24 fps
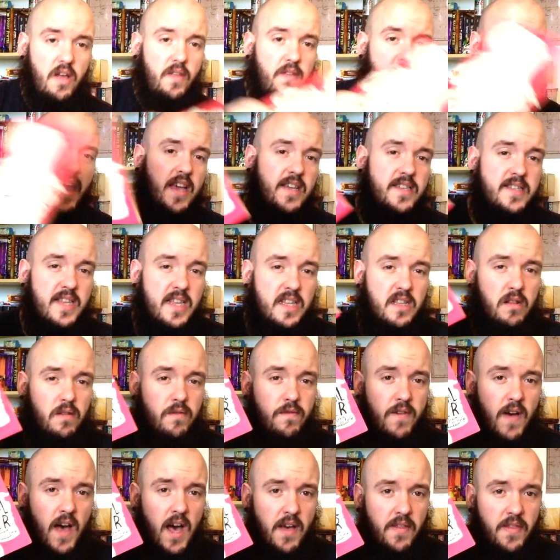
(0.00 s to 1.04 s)
The Accidental
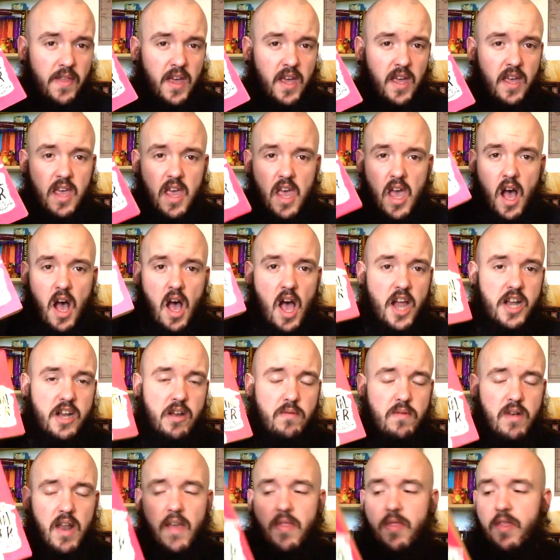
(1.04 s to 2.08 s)
Father, I know
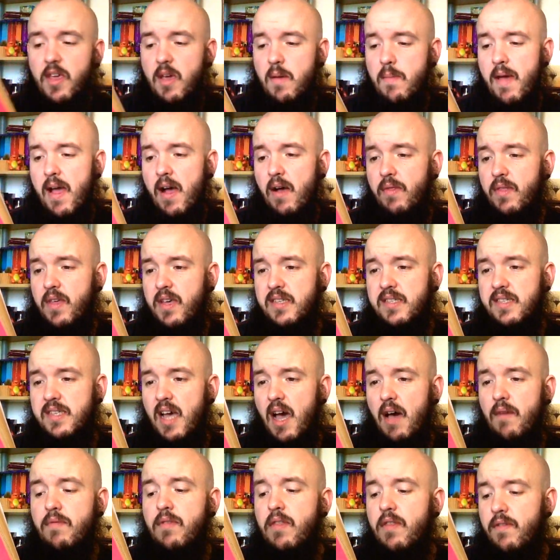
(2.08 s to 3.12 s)
nothing about this,
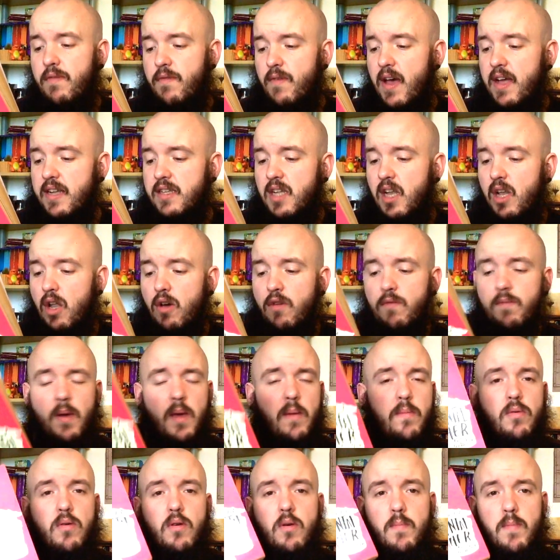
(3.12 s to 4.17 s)
other than the fact a lot of
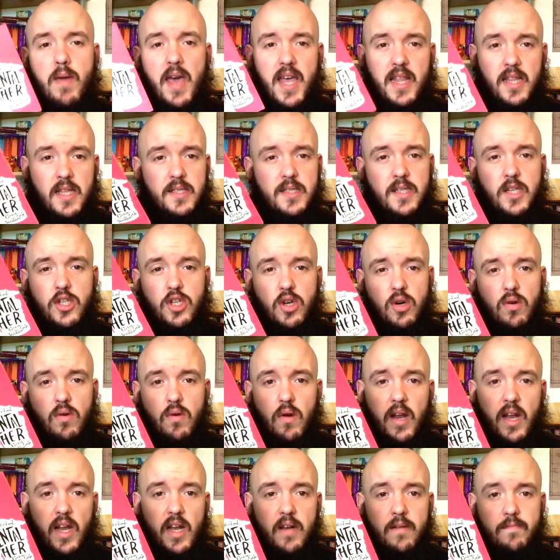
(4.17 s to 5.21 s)
people compare this to John
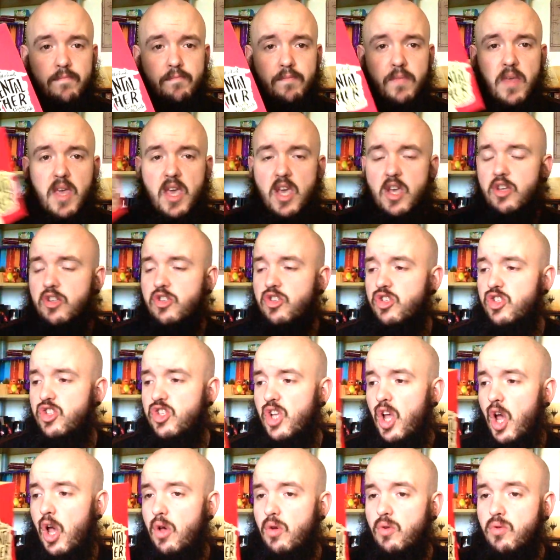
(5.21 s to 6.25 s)
Green,
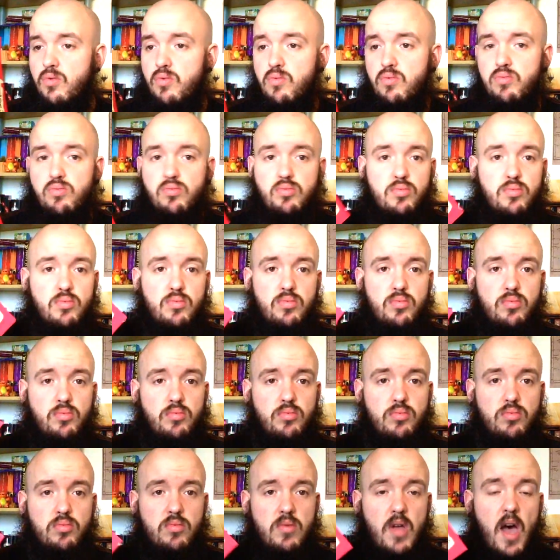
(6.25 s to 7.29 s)
so...
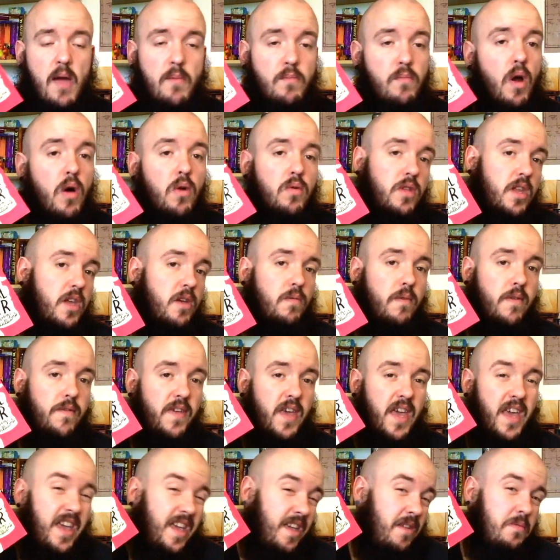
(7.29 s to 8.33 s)
I'm rolling with
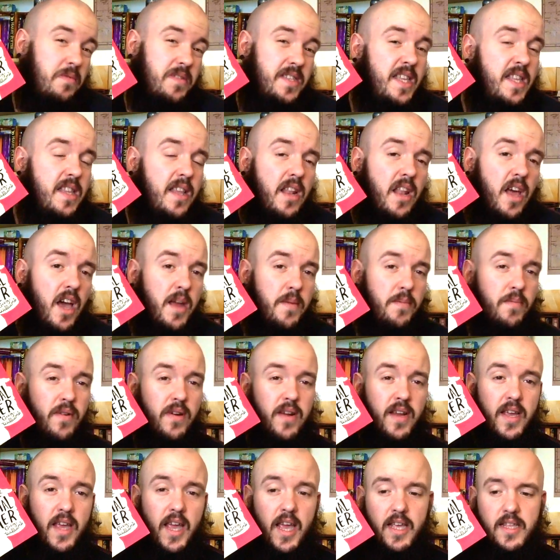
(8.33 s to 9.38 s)
it. It was in the
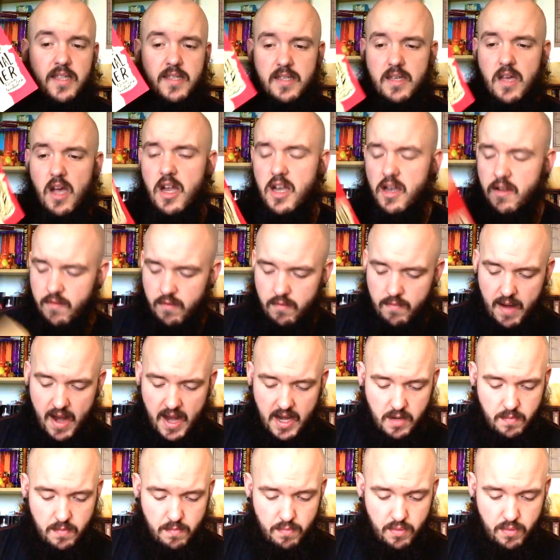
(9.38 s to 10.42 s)
library. It's kind of a
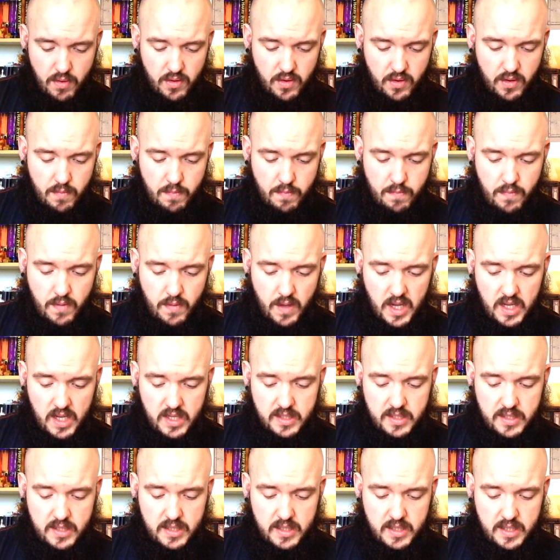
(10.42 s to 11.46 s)
random book,
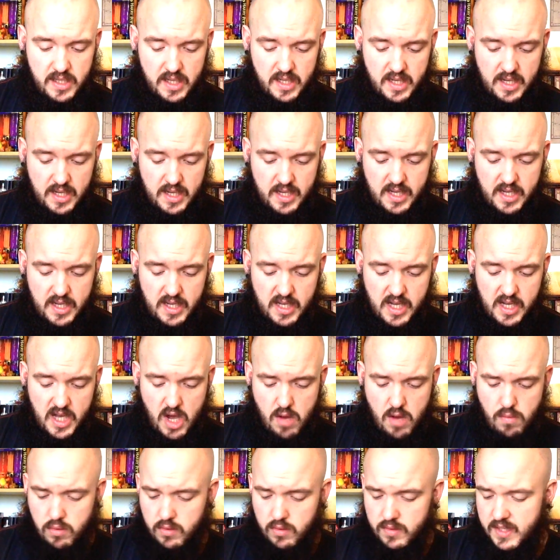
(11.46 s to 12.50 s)
but
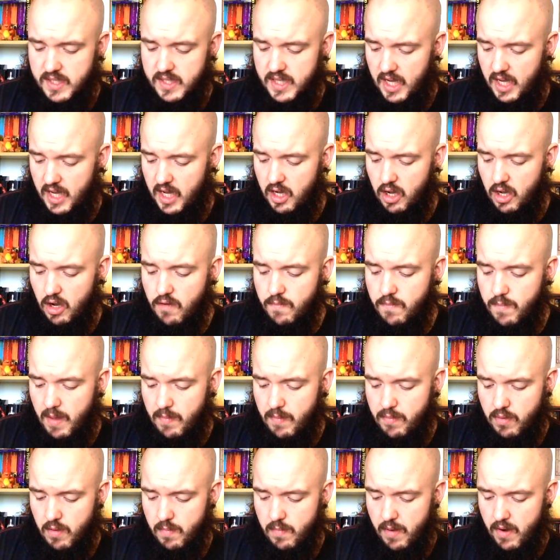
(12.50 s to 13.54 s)
we'll see. A lot of
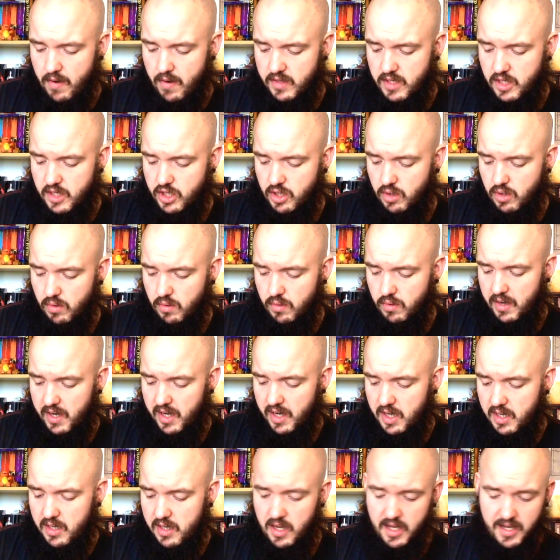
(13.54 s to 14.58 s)
people compare it to John
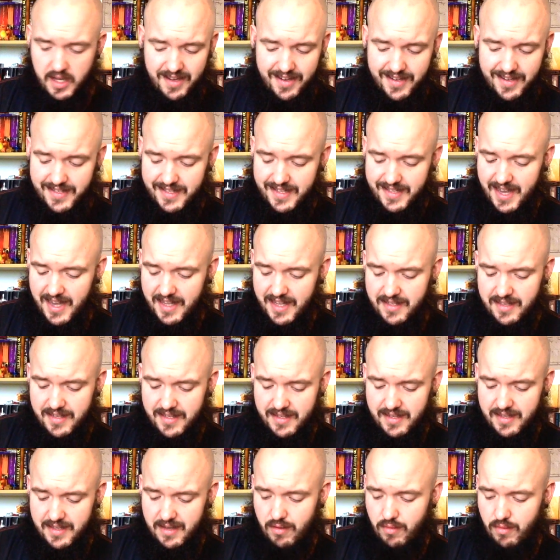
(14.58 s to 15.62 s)
Green, like I said,
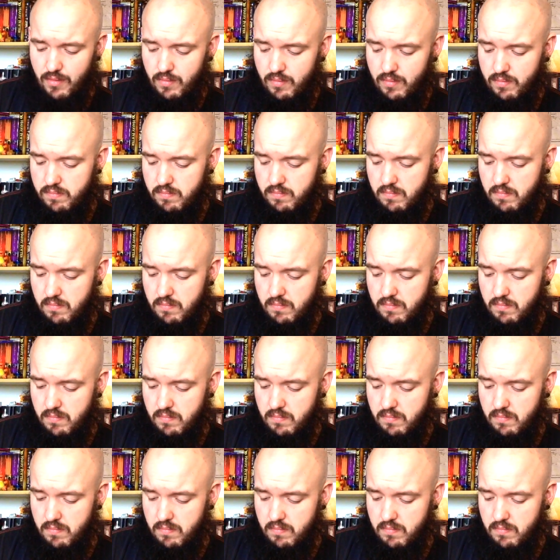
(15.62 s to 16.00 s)
so